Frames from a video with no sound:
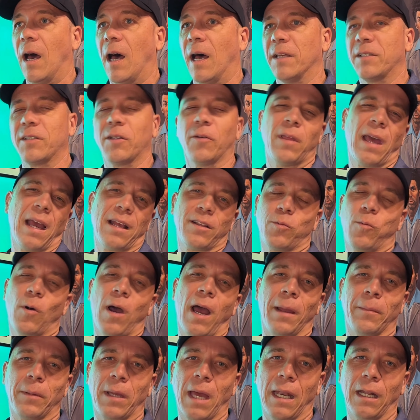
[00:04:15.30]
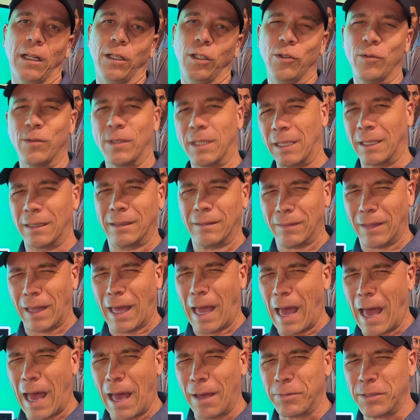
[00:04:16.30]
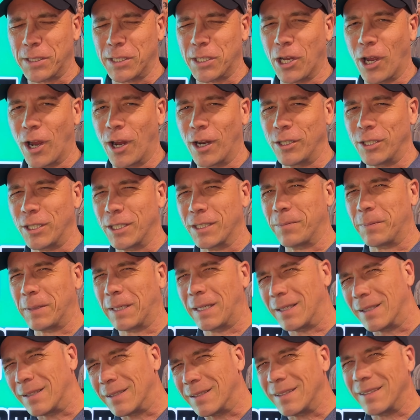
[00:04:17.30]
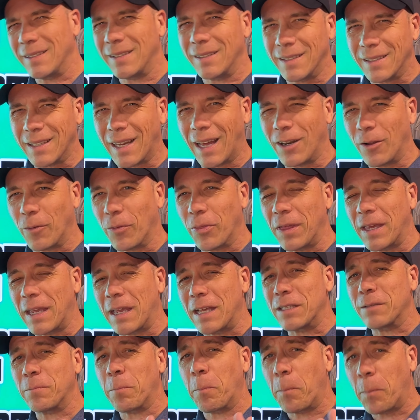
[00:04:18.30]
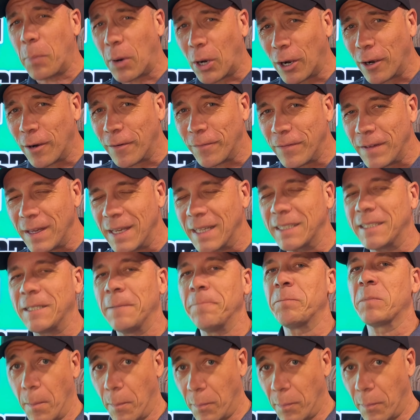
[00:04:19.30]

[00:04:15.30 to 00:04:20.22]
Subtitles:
So that's why I'm kind of losing the half star, just because I don't think it's perfect,